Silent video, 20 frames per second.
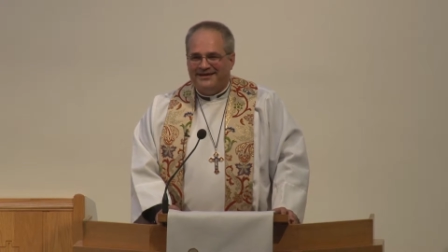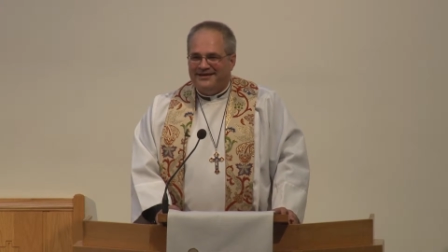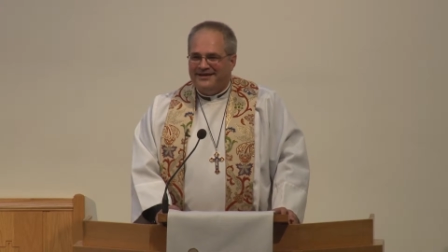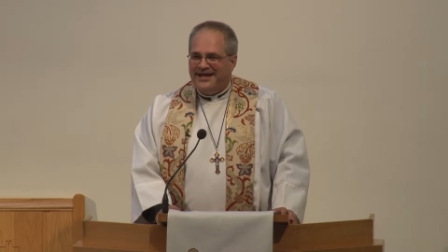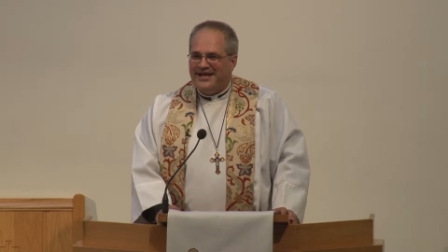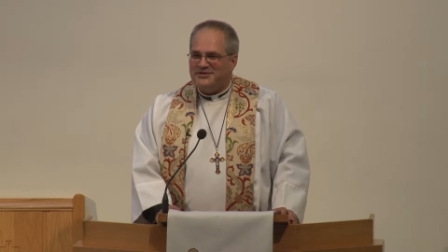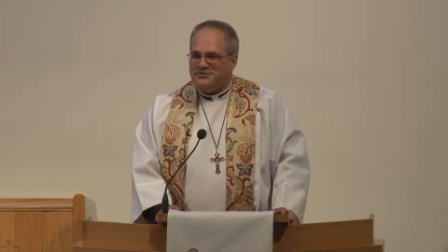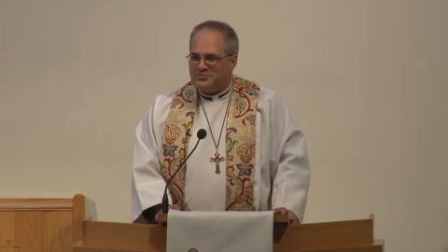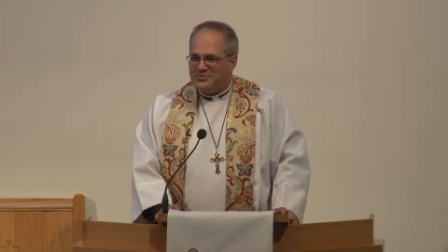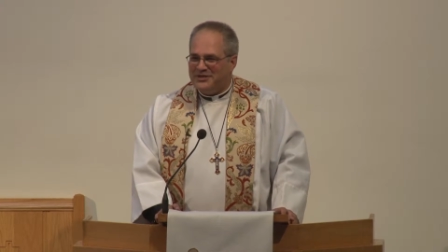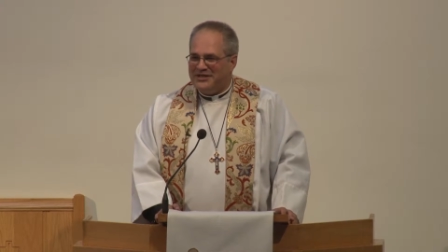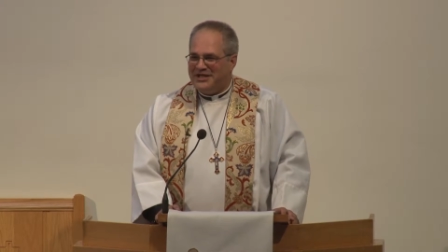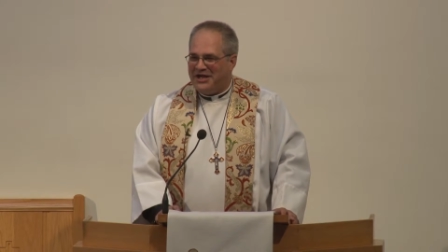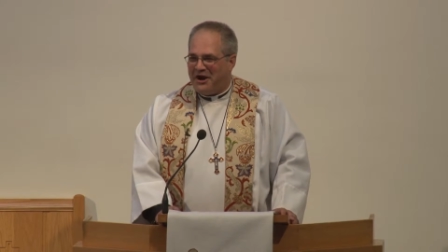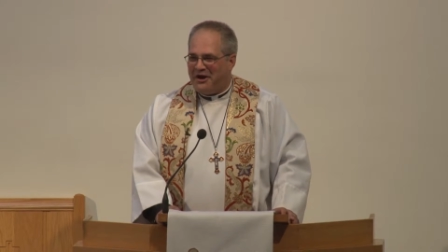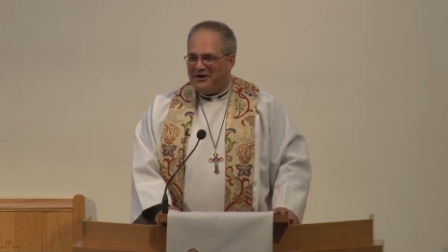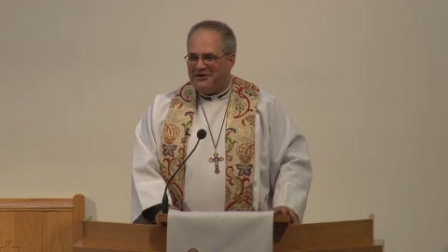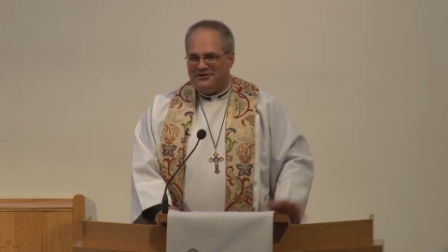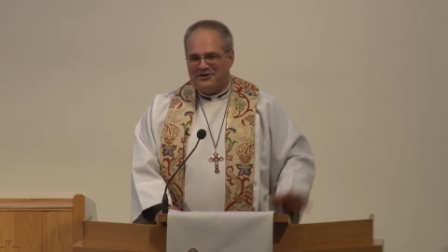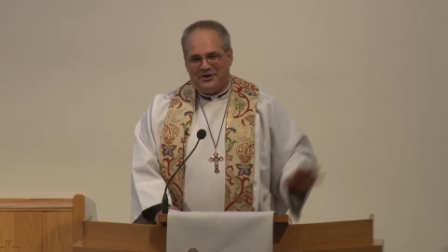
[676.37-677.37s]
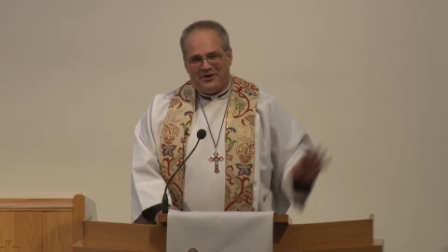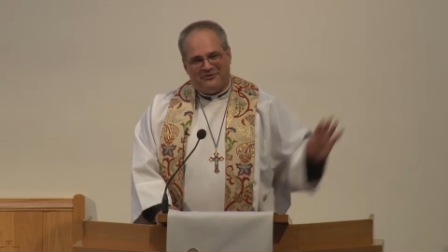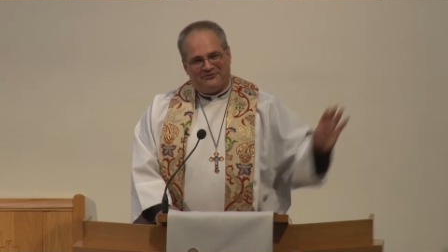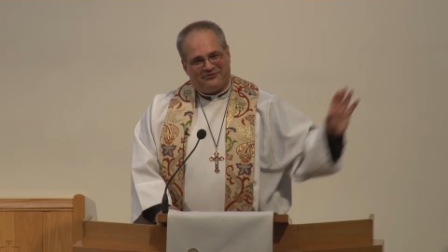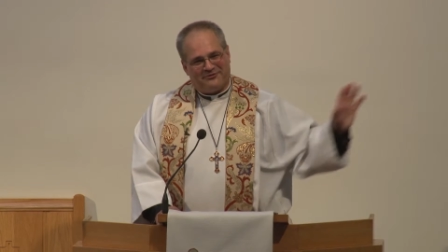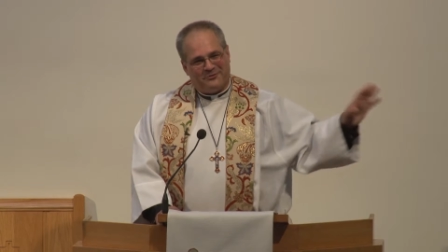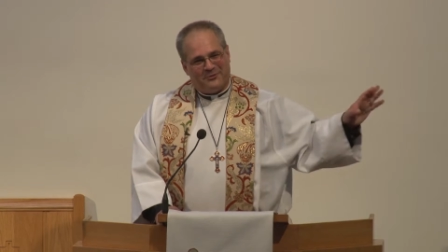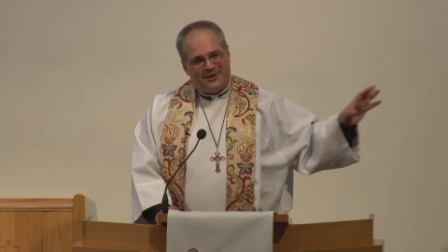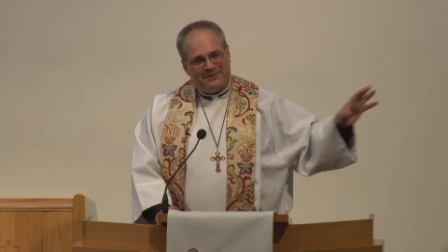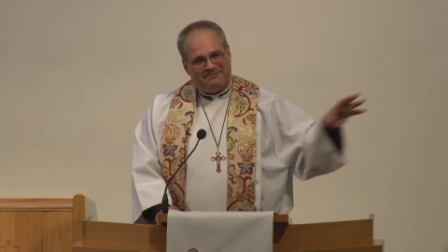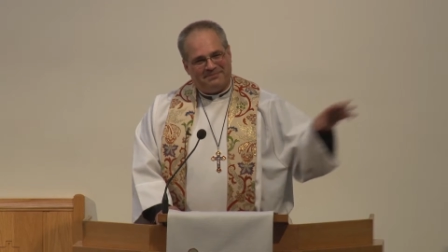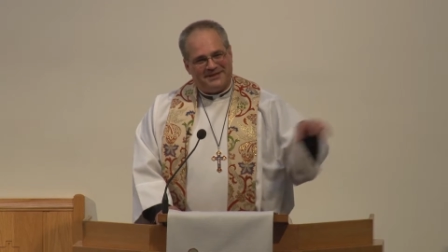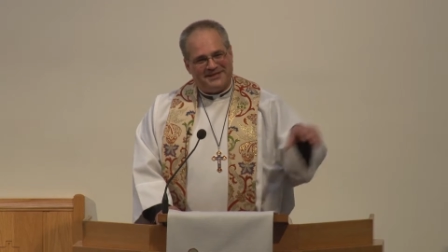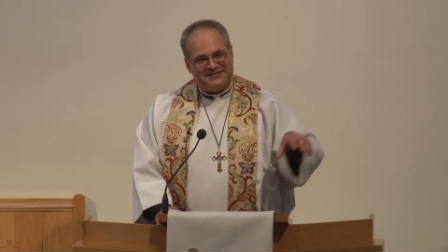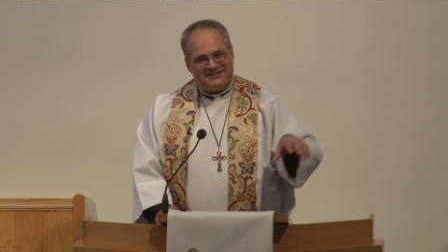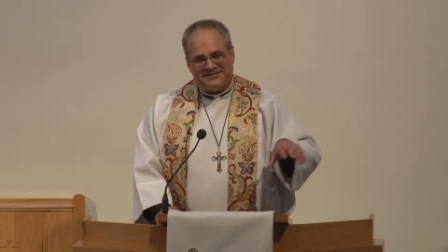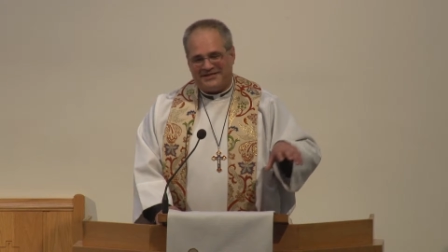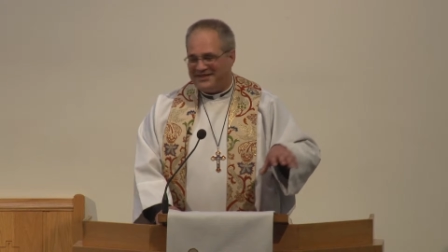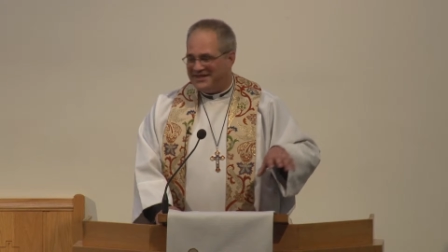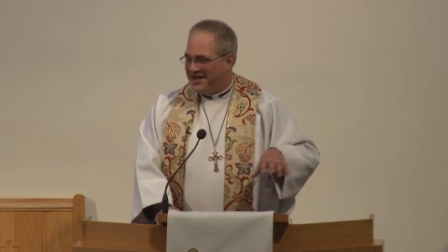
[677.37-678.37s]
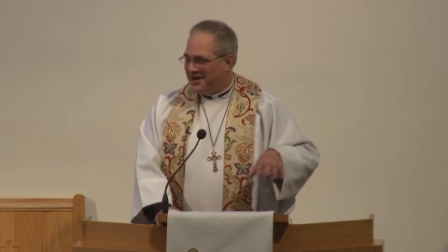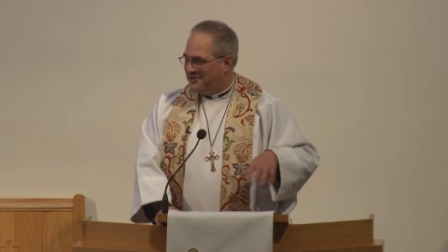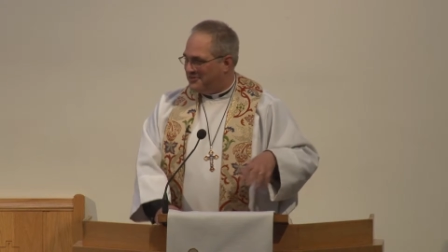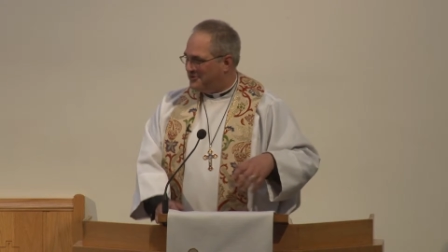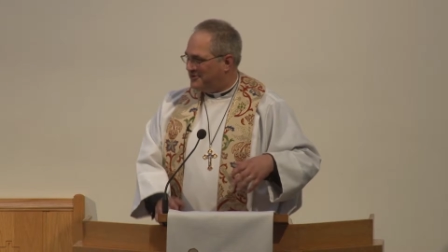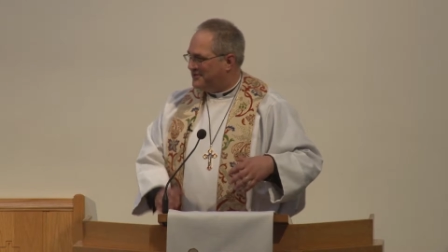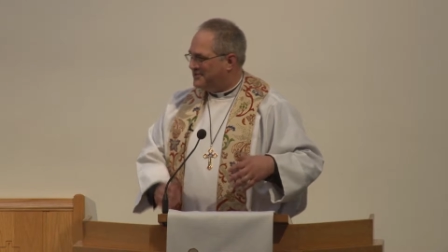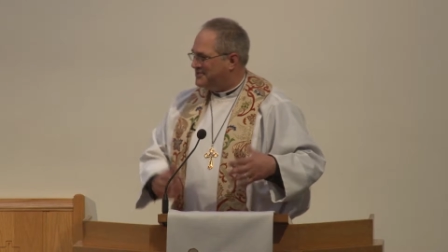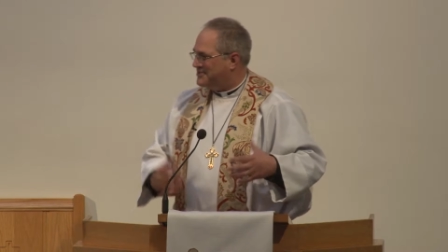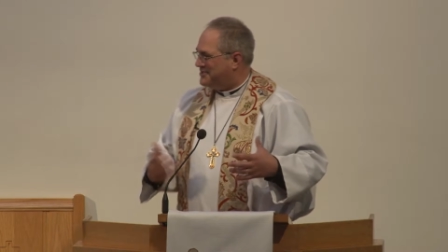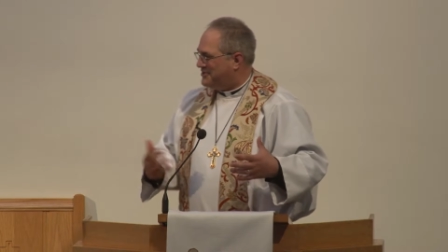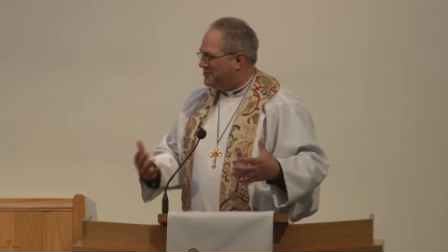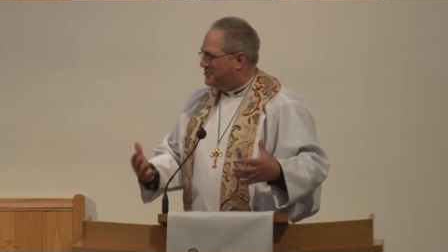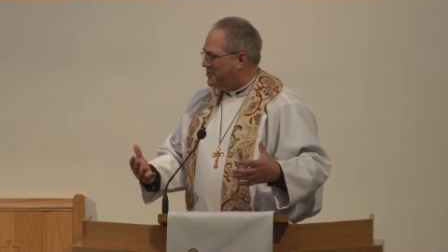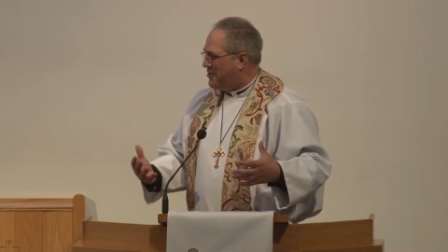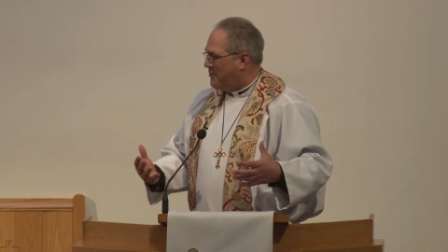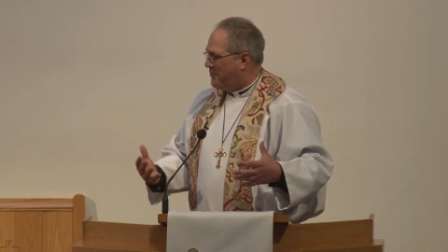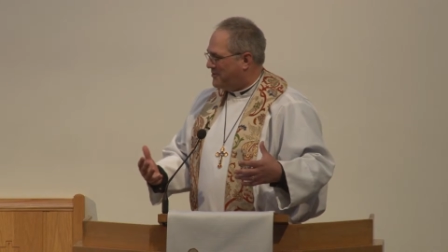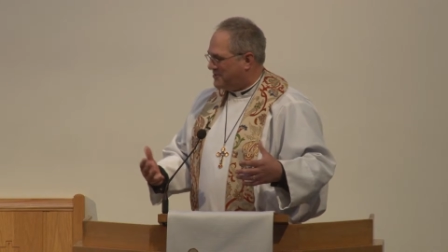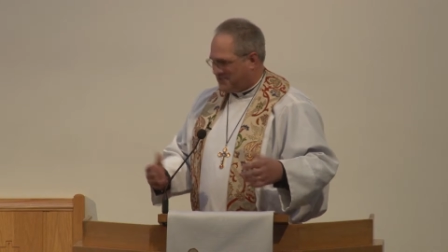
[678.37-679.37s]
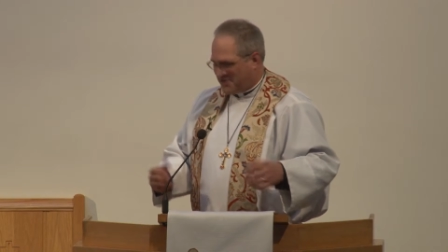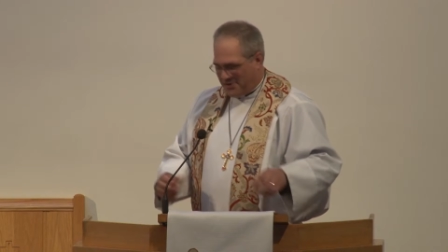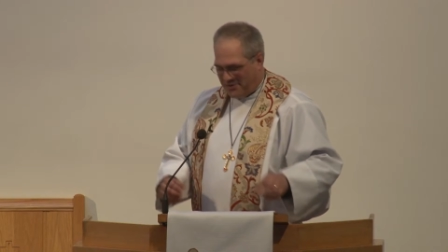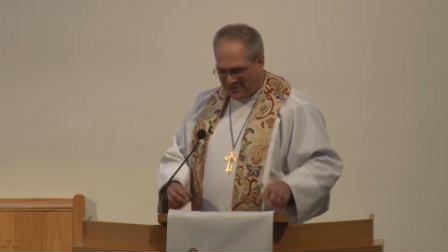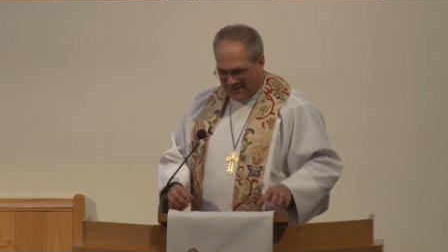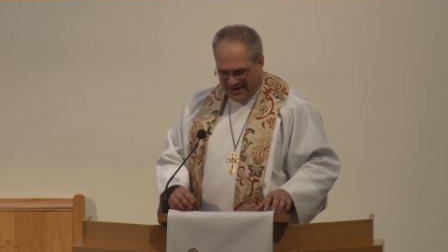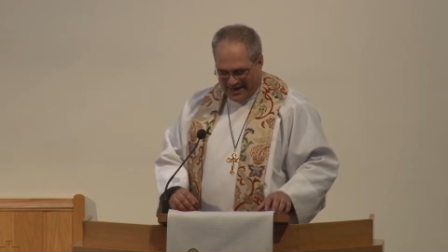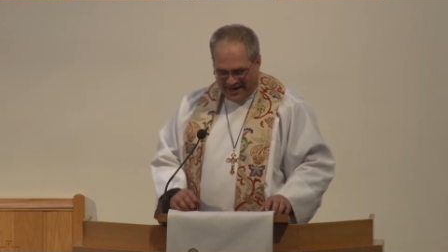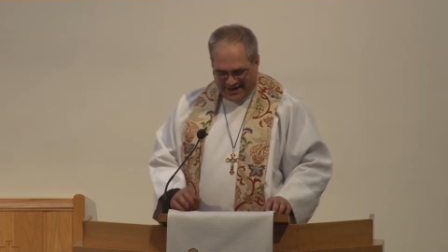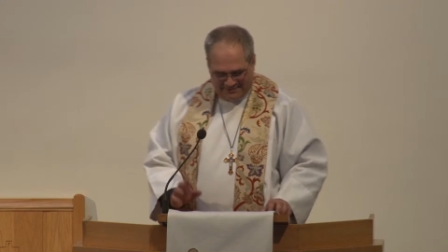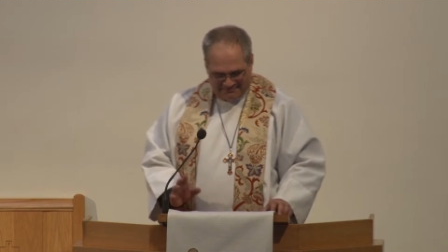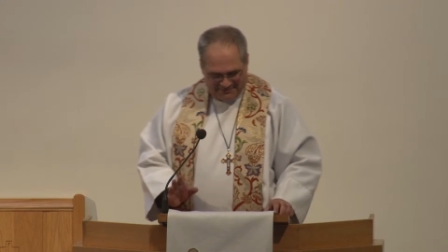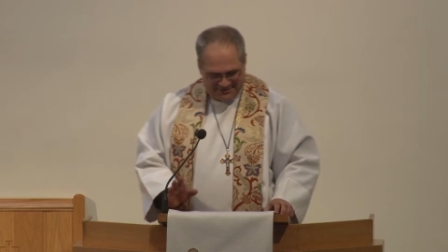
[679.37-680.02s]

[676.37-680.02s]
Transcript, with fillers: It's really hard to go from one place to the other and still know what's going on,